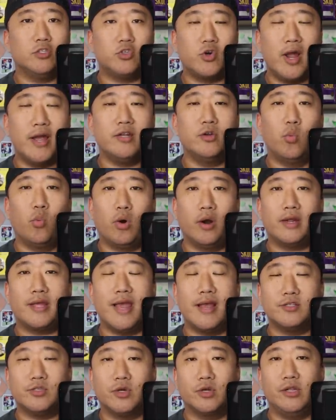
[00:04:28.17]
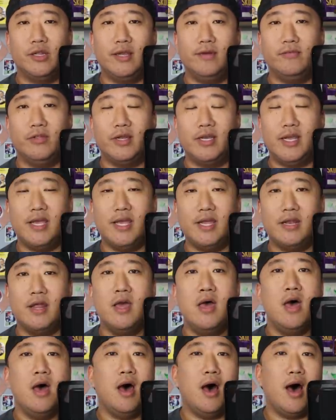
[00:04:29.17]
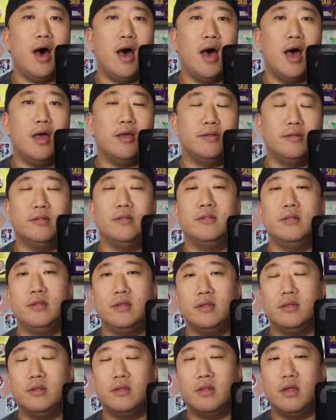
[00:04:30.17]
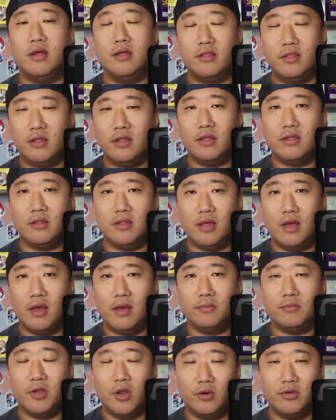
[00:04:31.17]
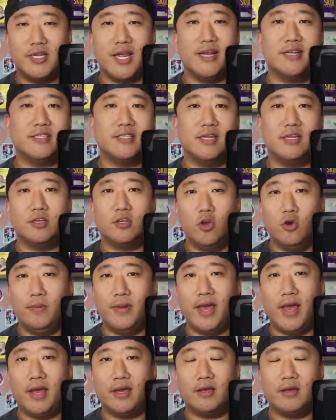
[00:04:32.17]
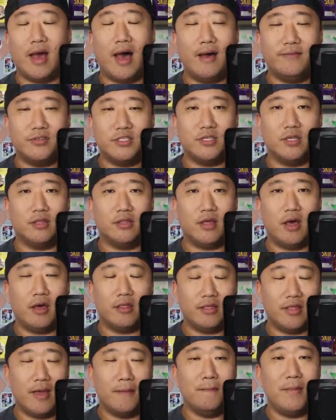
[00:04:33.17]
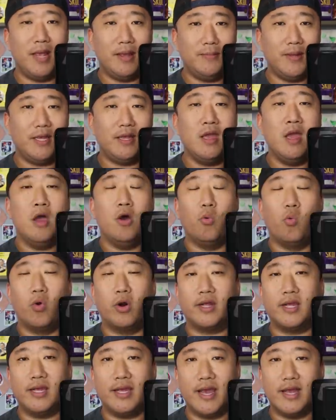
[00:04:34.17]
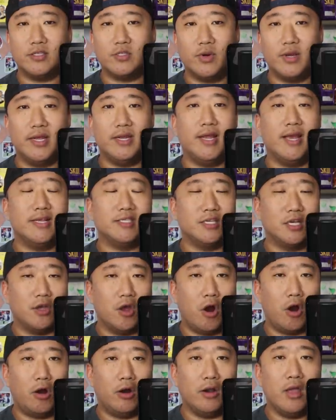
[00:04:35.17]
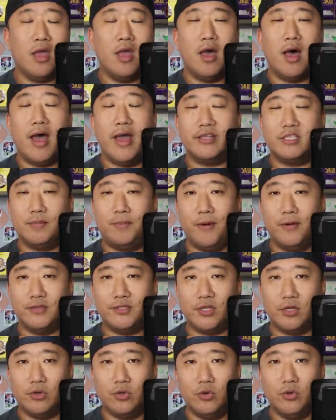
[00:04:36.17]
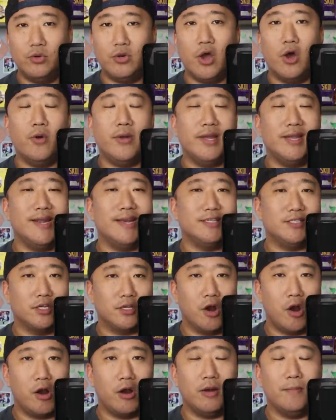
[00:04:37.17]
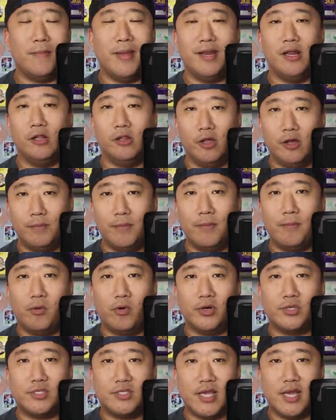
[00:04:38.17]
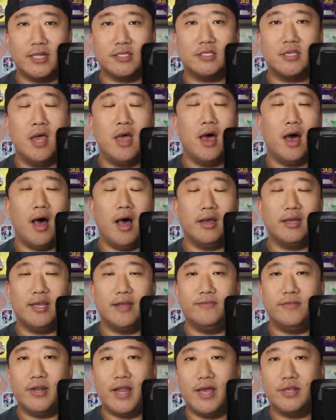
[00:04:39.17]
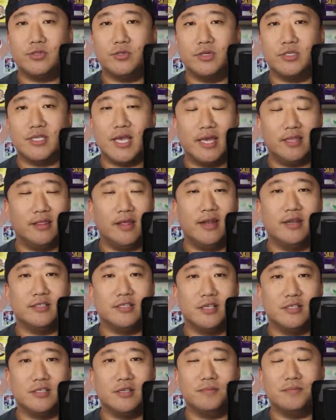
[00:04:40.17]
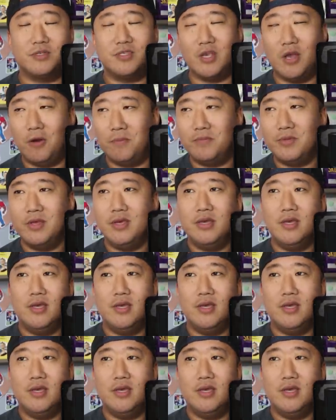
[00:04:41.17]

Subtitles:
trying to work Ezra Cleveland in Dennison and Kubiak obviously thought that maybe working Ezra in as a guard as opposed to Udoh in as a guard made a little bit more sense given Ezra's athleticism. So